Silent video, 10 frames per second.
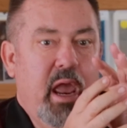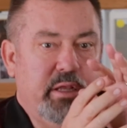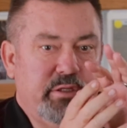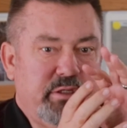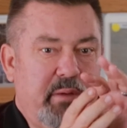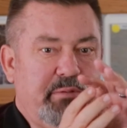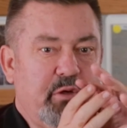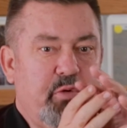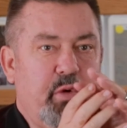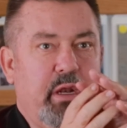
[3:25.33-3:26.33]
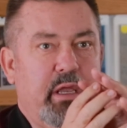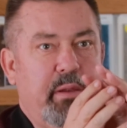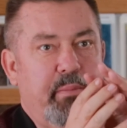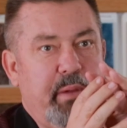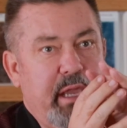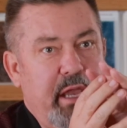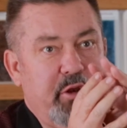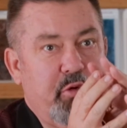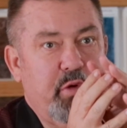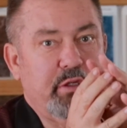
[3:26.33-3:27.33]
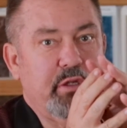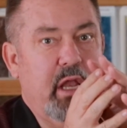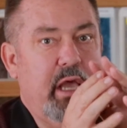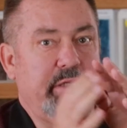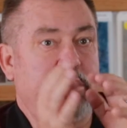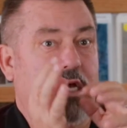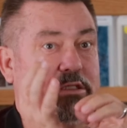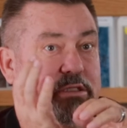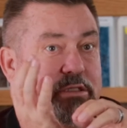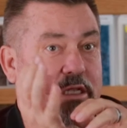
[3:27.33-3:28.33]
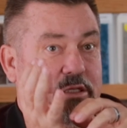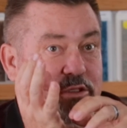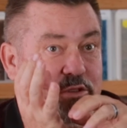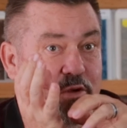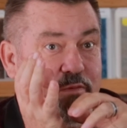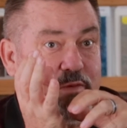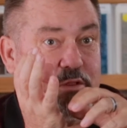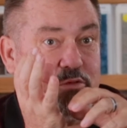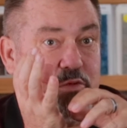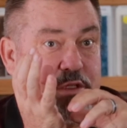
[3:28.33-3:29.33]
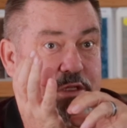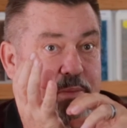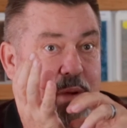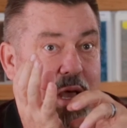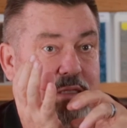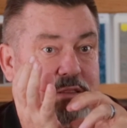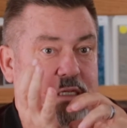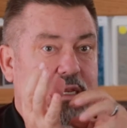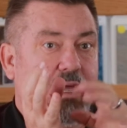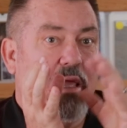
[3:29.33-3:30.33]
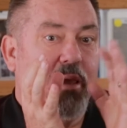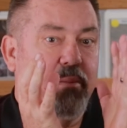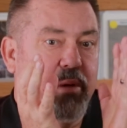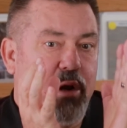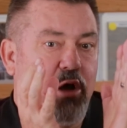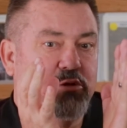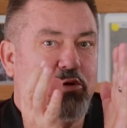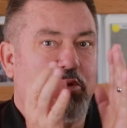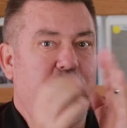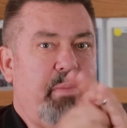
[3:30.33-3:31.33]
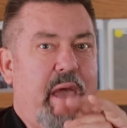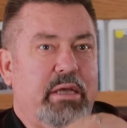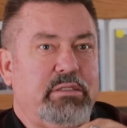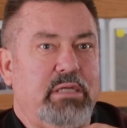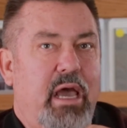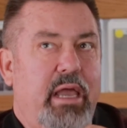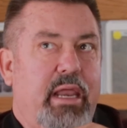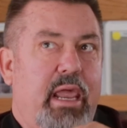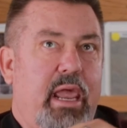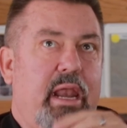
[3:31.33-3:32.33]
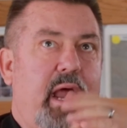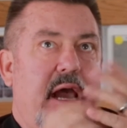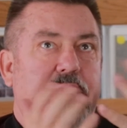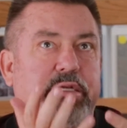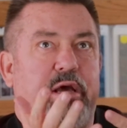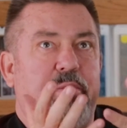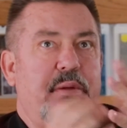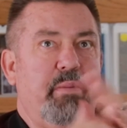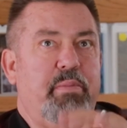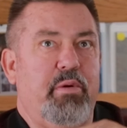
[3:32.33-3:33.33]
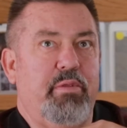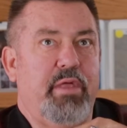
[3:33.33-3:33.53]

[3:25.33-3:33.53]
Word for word: and subsequently began to crystallize not just at the surface with a deposit, but also on the backside. And I tell people